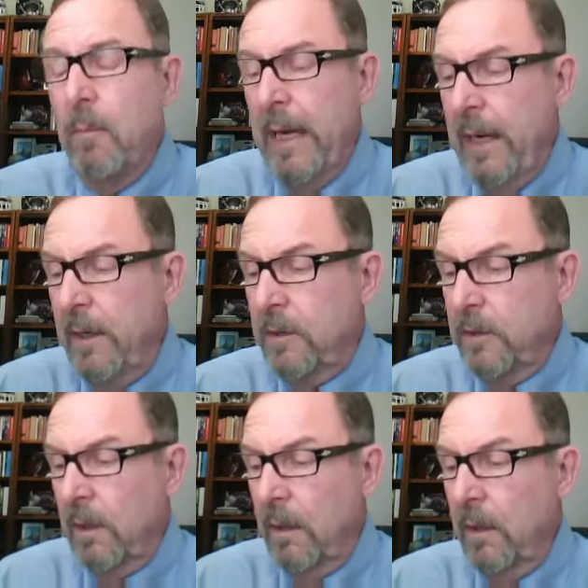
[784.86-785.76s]
manage a
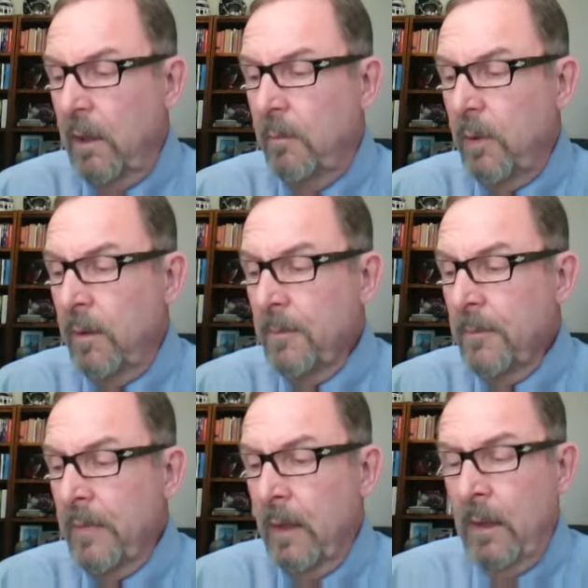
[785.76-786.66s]
certain number
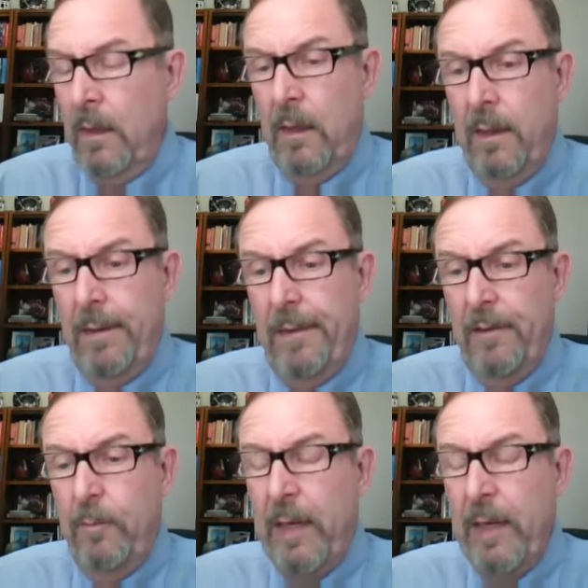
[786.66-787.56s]

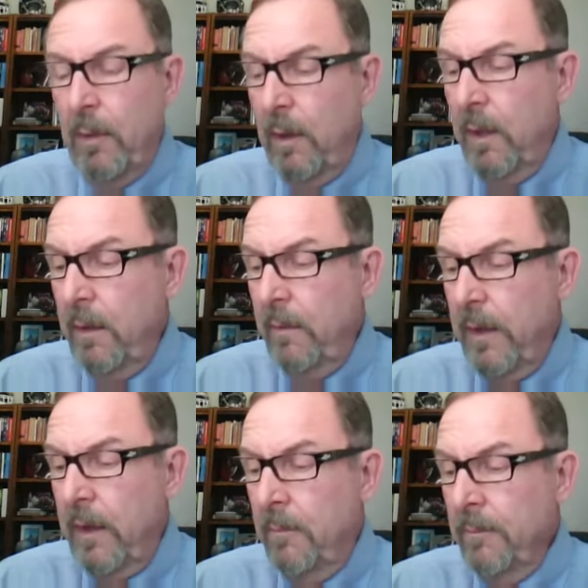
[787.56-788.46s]
of people under
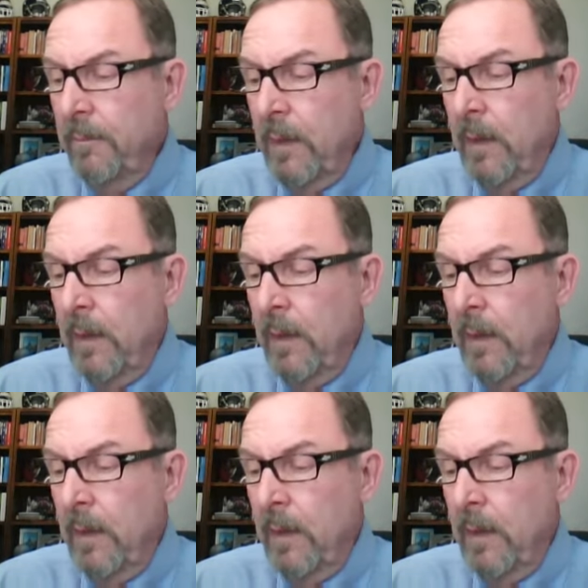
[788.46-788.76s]
them